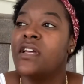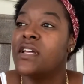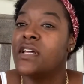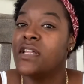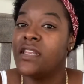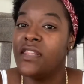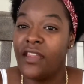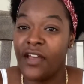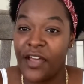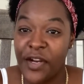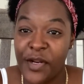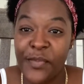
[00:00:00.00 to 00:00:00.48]

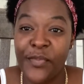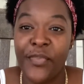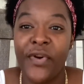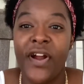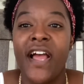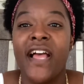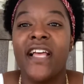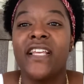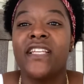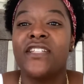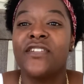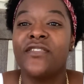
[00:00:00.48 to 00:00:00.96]
Dun &
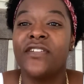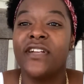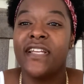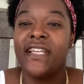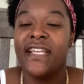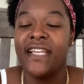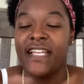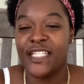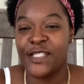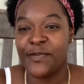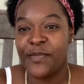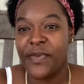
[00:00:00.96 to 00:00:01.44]

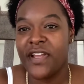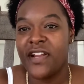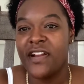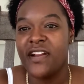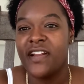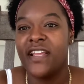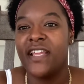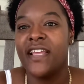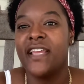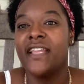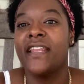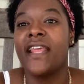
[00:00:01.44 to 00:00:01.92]
Bradstreet,
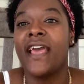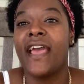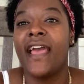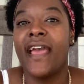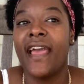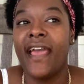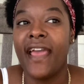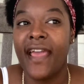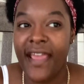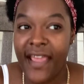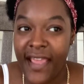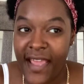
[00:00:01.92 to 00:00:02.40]
Experian,
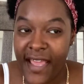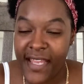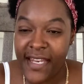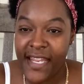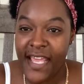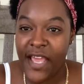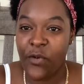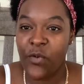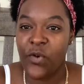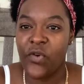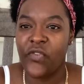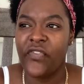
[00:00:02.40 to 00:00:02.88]
and
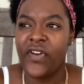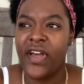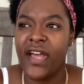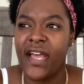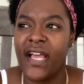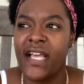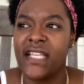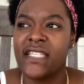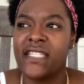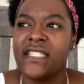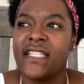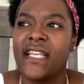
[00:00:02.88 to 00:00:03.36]

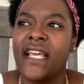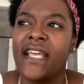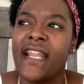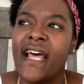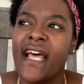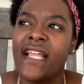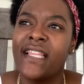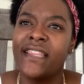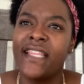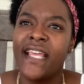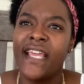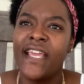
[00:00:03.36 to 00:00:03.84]
Equifax, and I
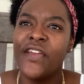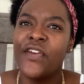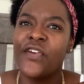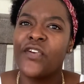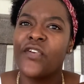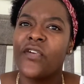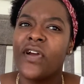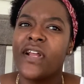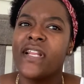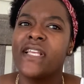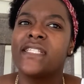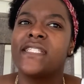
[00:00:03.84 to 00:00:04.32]
think
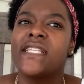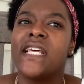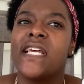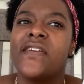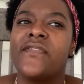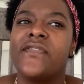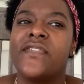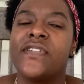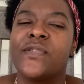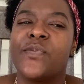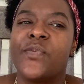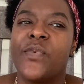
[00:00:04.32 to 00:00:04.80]
Credit Safe
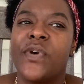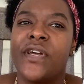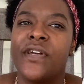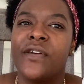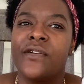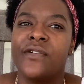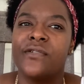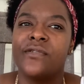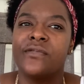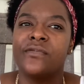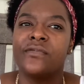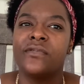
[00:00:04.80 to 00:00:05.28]
as
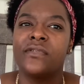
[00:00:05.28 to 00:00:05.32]
well.